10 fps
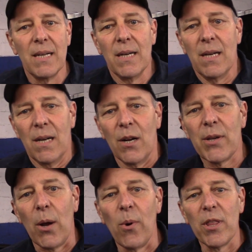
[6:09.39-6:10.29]

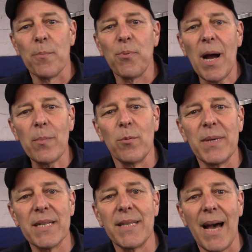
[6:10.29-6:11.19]
Okay, well, the problem
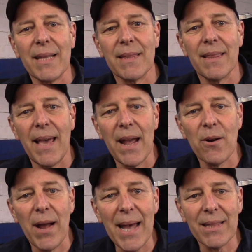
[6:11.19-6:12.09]
is not there
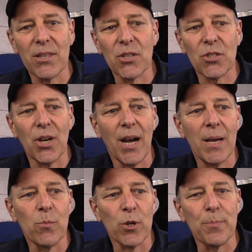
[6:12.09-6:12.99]
at this
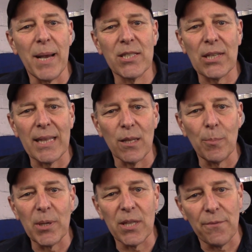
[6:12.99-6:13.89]
time, which makes it a little
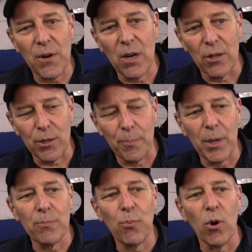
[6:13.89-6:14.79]
bit difficult to
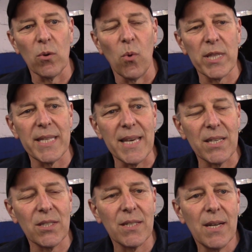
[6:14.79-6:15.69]
pinpoint what it
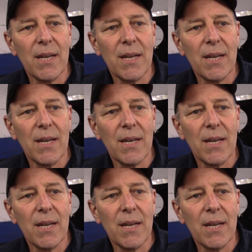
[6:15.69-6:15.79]
is.